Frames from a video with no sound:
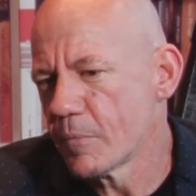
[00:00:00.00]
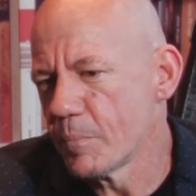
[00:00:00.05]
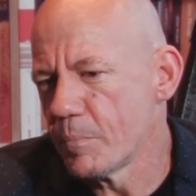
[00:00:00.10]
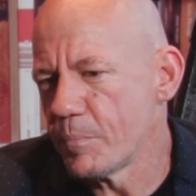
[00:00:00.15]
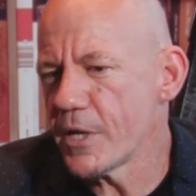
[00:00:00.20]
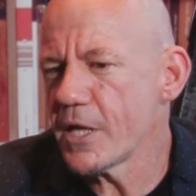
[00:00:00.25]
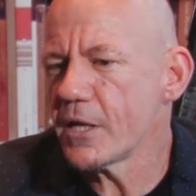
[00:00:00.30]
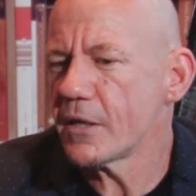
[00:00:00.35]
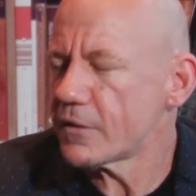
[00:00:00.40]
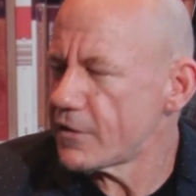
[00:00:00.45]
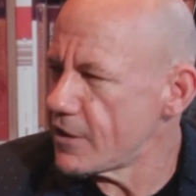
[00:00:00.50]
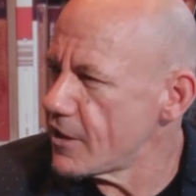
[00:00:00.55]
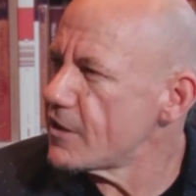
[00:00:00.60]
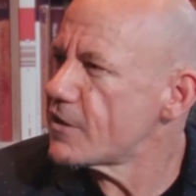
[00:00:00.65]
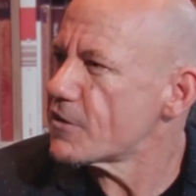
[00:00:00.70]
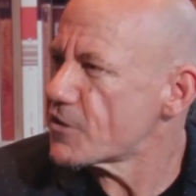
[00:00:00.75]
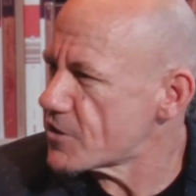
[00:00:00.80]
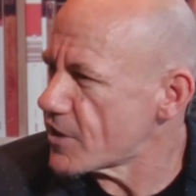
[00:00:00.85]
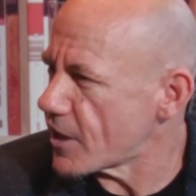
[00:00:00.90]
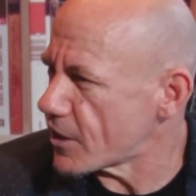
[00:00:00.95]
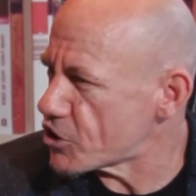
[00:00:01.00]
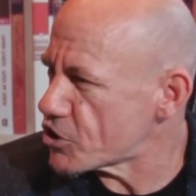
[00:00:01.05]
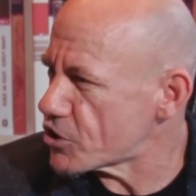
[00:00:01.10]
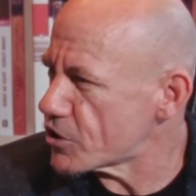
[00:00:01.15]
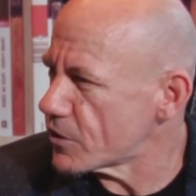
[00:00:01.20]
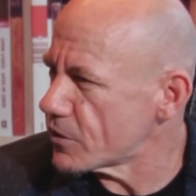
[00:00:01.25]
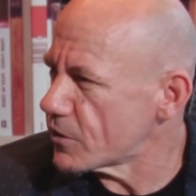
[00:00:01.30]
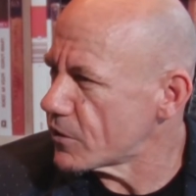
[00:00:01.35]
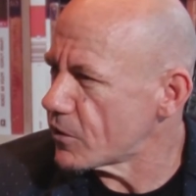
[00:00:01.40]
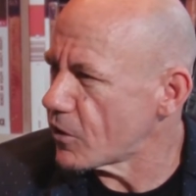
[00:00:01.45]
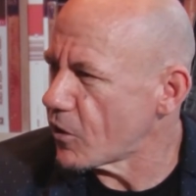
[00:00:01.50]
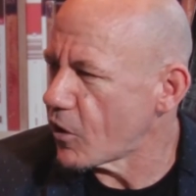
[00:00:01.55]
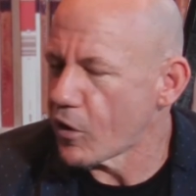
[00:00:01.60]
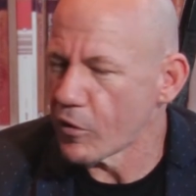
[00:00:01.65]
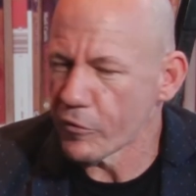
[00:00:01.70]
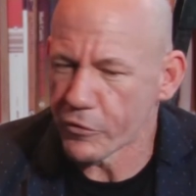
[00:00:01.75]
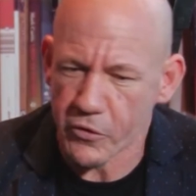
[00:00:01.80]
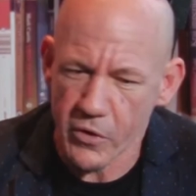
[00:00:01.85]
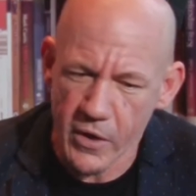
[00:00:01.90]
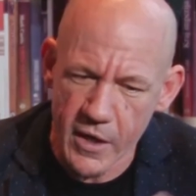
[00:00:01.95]
being at the intersection
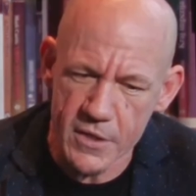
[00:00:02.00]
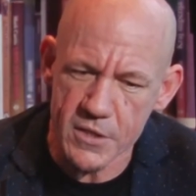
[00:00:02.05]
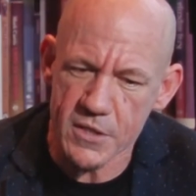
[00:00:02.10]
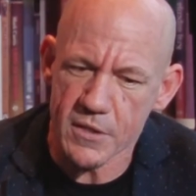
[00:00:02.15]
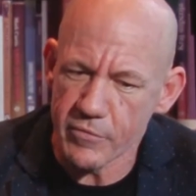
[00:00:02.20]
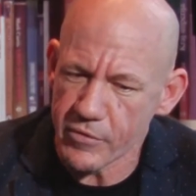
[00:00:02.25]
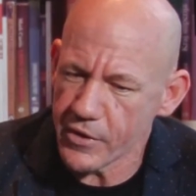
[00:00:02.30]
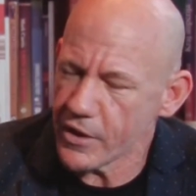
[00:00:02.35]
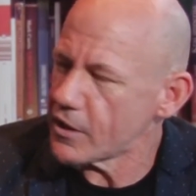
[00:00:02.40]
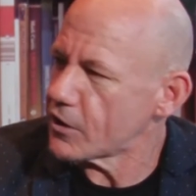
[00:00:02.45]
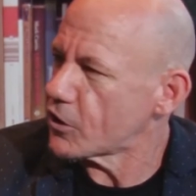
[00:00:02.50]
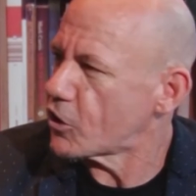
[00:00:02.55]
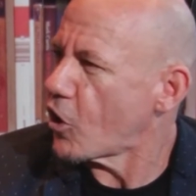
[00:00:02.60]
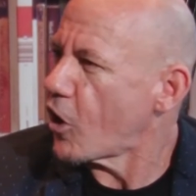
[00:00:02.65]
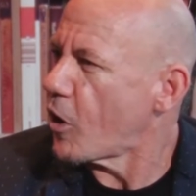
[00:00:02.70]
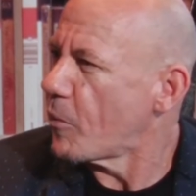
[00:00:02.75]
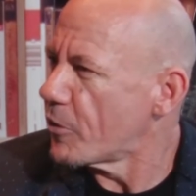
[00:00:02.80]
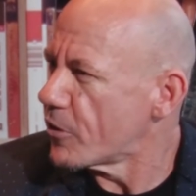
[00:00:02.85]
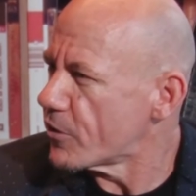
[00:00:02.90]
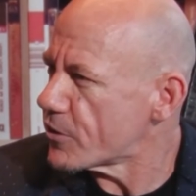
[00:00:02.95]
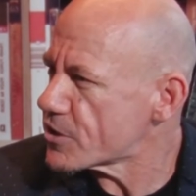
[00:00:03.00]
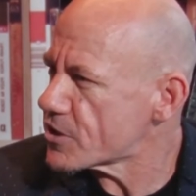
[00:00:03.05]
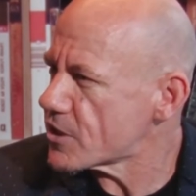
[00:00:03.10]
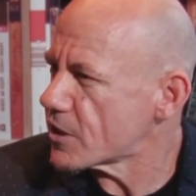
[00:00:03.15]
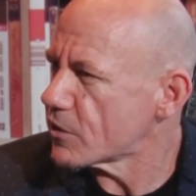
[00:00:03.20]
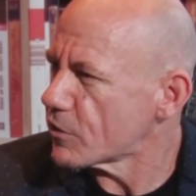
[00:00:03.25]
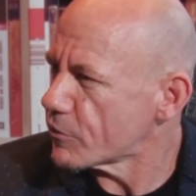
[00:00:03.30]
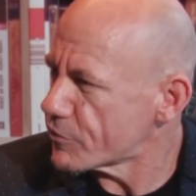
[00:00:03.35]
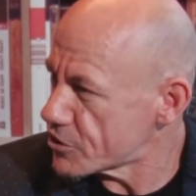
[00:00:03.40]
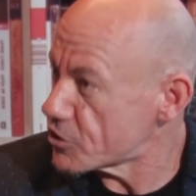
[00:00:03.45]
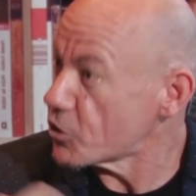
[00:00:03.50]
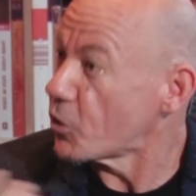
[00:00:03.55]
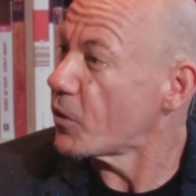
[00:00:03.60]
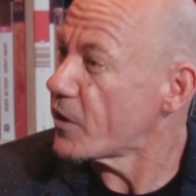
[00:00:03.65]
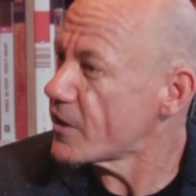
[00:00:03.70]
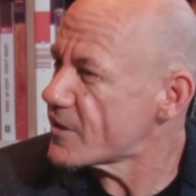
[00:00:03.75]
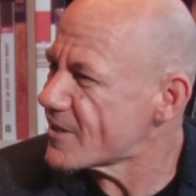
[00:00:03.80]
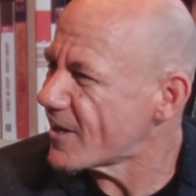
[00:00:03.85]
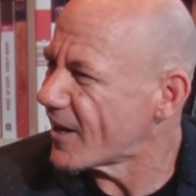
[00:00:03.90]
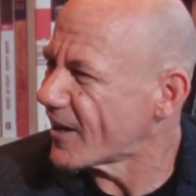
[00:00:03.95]
of creativity and commerce and of
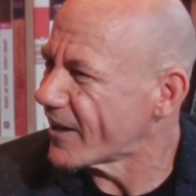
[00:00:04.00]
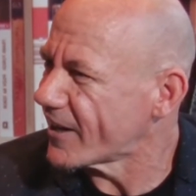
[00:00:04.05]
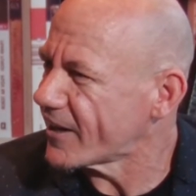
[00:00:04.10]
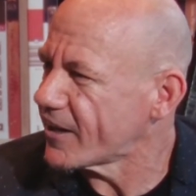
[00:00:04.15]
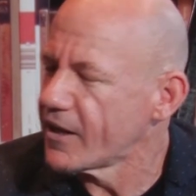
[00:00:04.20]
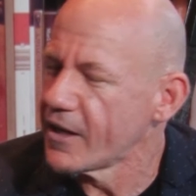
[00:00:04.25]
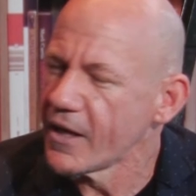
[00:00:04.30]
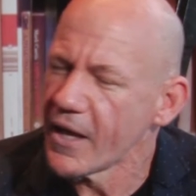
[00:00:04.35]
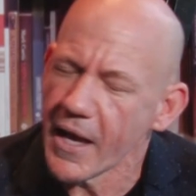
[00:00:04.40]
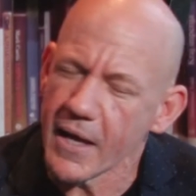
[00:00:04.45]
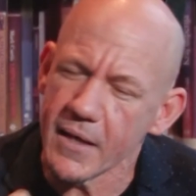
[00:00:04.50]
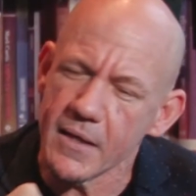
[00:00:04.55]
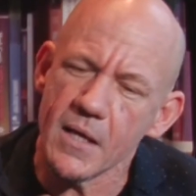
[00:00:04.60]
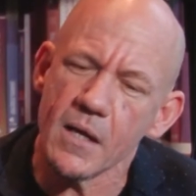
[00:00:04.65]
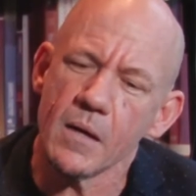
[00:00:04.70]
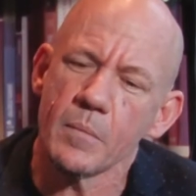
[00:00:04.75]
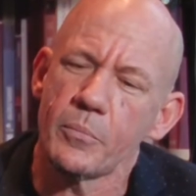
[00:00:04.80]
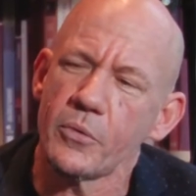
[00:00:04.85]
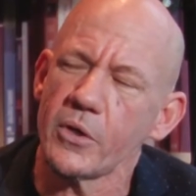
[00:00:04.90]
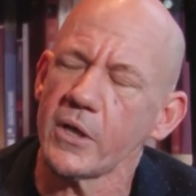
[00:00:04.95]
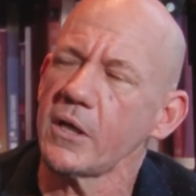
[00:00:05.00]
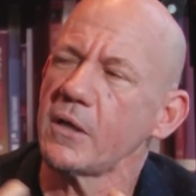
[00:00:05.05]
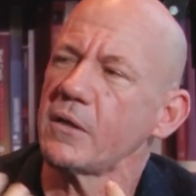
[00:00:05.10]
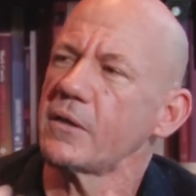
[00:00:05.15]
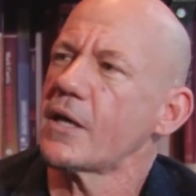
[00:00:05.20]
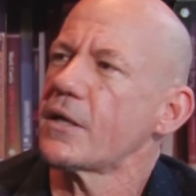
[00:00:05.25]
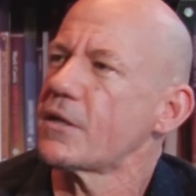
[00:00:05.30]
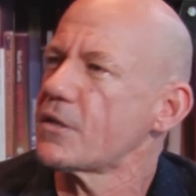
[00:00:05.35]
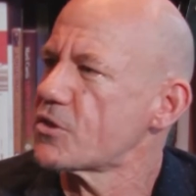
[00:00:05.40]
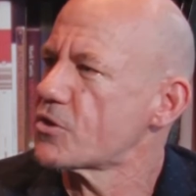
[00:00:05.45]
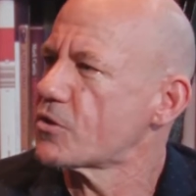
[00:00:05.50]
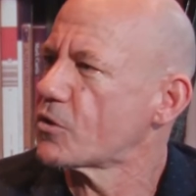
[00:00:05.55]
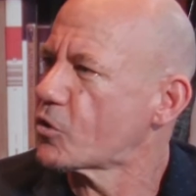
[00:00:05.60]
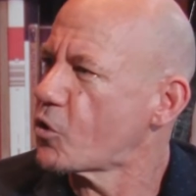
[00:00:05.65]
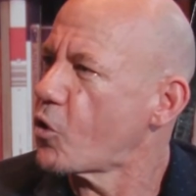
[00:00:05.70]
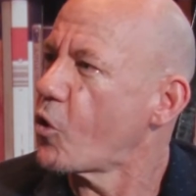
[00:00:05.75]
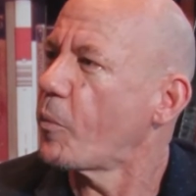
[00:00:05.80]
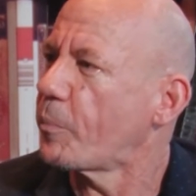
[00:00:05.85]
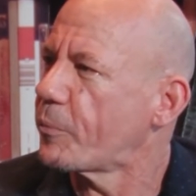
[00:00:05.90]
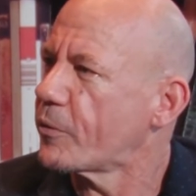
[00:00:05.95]
storytelling, and now bringing that into the
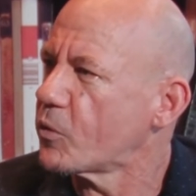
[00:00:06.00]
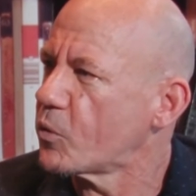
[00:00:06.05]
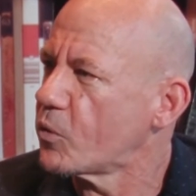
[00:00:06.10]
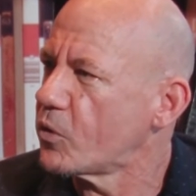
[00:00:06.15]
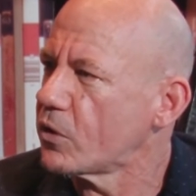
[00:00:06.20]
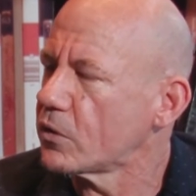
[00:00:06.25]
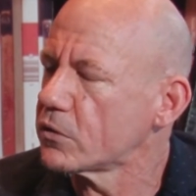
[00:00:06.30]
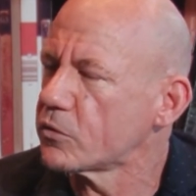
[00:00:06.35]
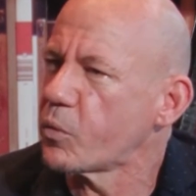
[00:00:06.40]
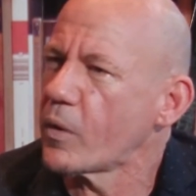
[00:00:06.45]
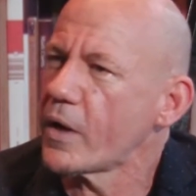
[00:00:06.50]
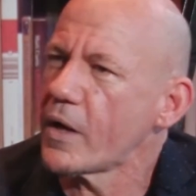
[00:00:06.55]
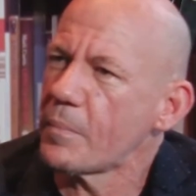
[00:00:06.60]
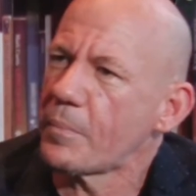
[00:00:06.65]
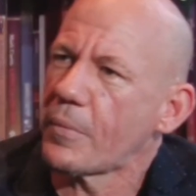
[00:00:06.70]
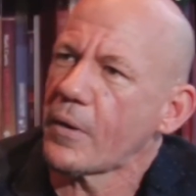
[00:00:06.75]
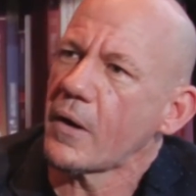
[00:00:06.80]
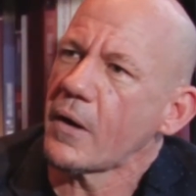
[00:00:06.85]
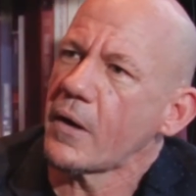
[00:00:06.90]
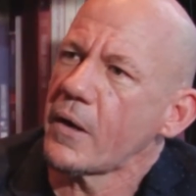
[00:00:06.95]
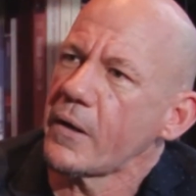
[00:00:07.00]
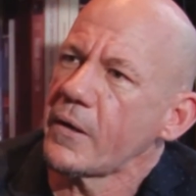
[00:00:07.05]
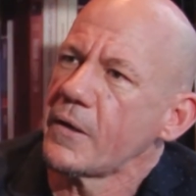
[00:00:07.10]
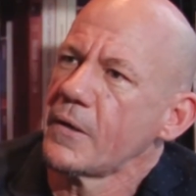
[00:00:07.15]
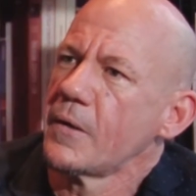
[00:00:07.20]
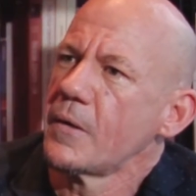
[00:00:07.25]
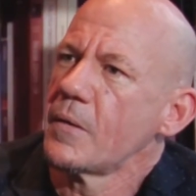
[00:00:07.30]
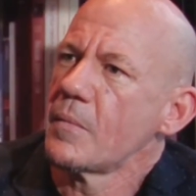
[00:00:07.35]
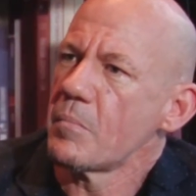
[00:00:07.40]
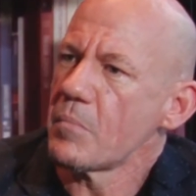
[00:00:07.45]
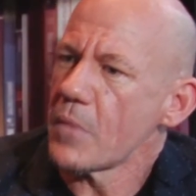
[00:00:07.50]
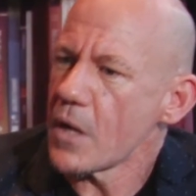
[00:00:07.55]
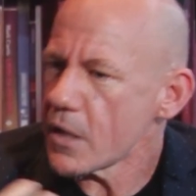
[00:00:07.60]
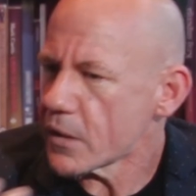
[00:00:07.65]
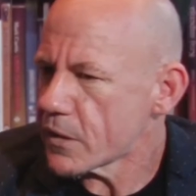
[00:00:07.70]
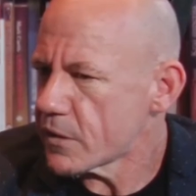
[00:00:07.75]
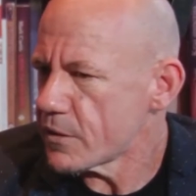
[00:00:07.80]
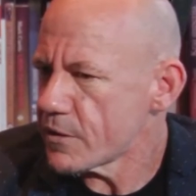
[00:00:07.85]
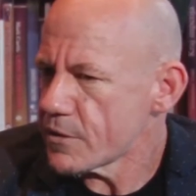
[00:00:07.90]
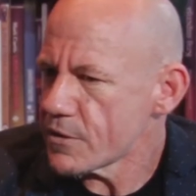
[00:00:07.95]
corporate world, whereby
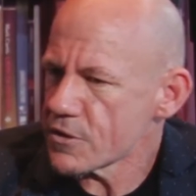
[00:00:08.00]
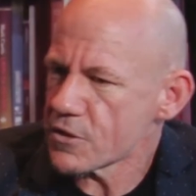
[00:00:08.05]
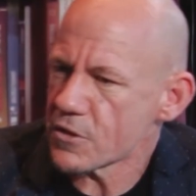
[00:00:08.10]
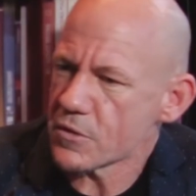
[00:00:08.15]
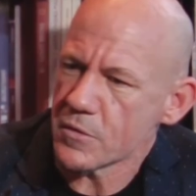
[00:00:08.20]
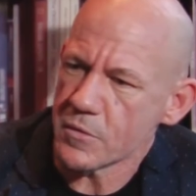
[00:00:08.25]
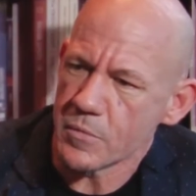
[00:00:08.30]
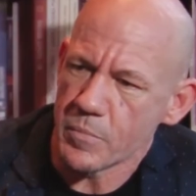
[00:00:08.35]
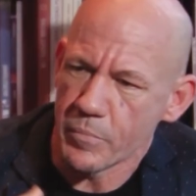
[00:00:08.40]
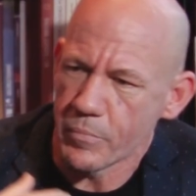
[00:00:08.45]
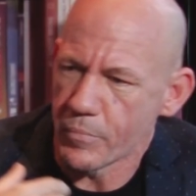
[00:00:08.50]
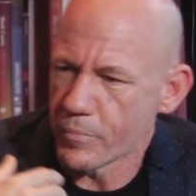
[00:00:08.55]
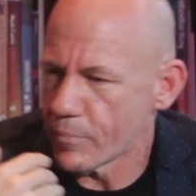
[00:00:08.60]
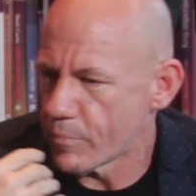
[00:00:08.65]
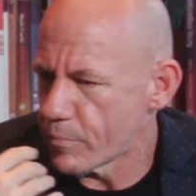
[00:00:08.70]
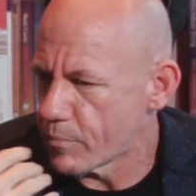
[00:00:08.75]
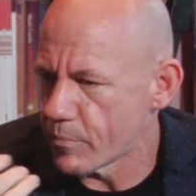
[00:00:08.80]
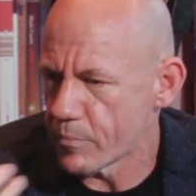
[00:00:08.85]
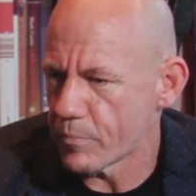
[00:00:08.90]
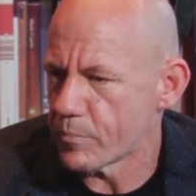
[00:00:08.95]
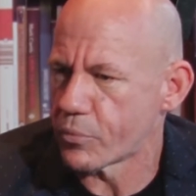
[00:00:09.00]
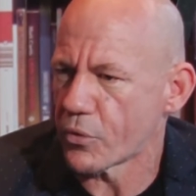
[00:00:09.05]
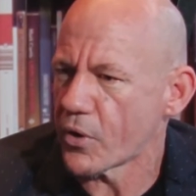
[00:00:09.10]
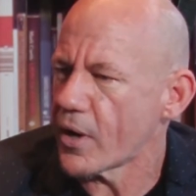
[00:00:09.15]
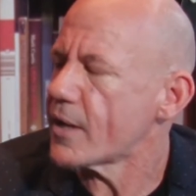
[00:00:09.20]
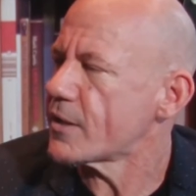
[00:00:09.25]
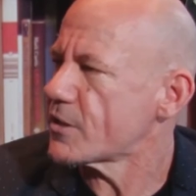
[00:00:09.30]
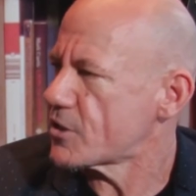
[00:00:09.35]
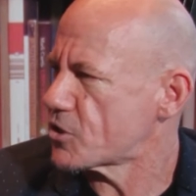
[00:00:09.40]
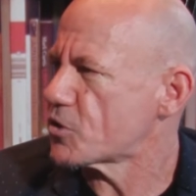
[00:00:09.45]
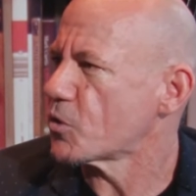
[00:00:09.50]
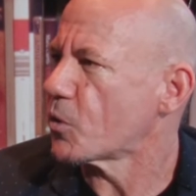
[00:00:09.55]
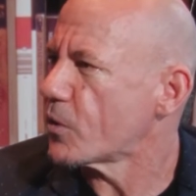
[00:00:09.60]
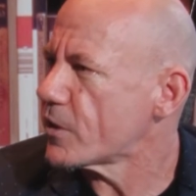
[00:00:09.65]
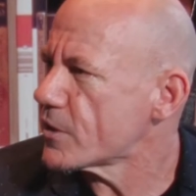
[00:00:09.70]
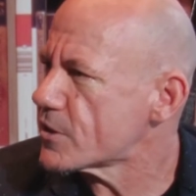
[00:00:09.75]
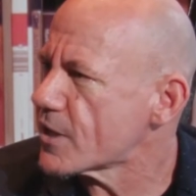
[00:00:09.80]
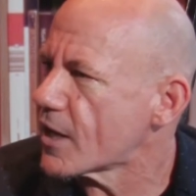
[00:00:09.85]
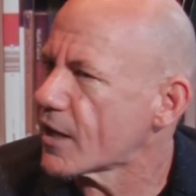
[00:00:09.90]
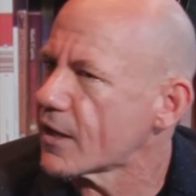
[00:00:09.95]
marketers, brand
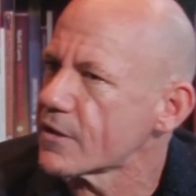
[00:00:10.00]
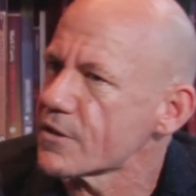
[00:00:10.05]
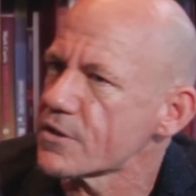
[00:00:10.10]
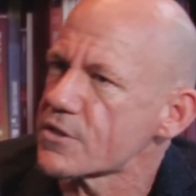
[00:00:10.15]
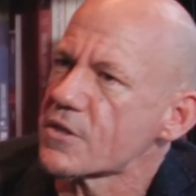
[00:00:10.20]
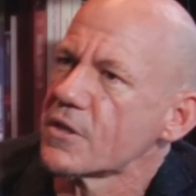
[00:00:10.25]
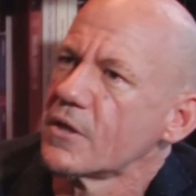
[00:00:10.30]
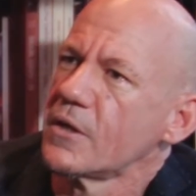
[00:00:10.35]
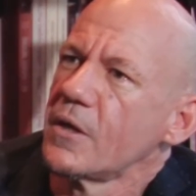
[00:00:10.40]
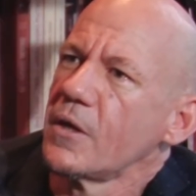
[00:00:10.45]
storytellers